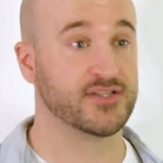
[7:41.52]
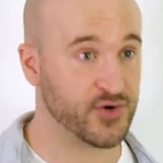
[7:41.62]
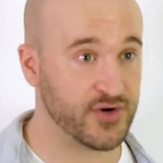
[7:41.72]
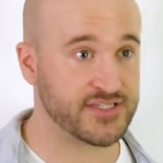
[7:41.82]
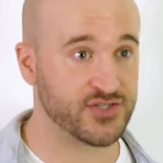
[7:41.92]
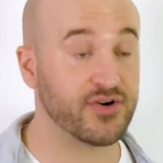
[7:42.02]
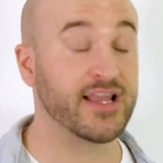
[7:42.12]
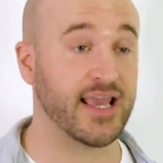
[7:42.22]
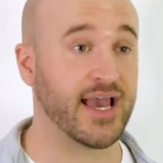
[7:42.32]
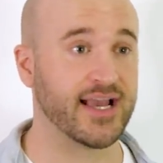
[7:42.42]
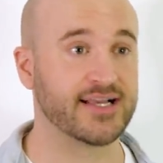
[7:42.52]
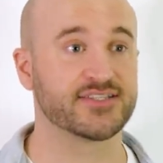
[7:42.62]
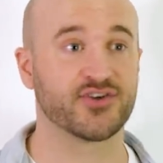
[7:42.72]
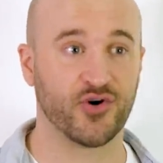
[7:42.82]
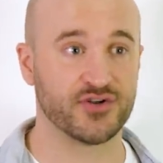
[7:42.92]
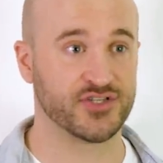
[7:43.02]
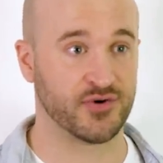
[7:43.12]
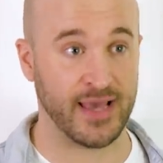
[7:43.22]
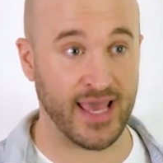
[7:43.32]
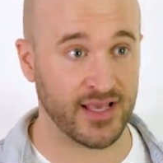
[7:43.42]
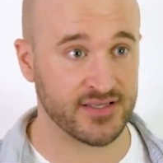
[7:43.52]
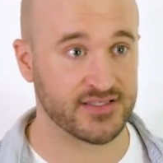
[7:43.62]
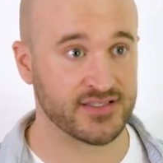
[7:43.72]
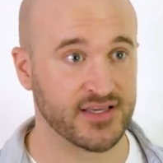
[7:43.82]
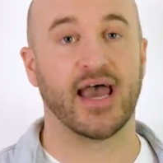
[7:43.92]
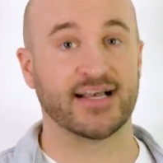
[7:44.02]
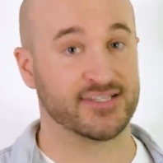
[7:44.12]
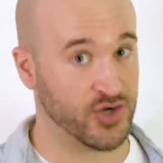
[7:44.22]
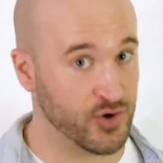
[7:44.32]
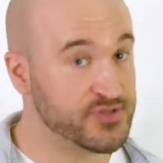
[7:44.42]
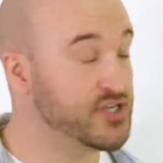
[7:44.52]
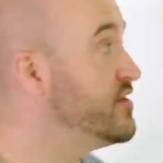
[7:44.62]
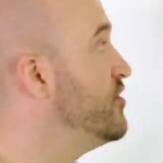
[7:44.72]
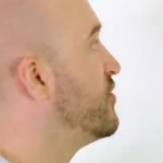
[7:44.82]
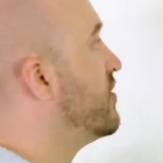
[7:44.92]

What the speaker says: Toy Story, yeah, it's got Tom Hanks. As an option, you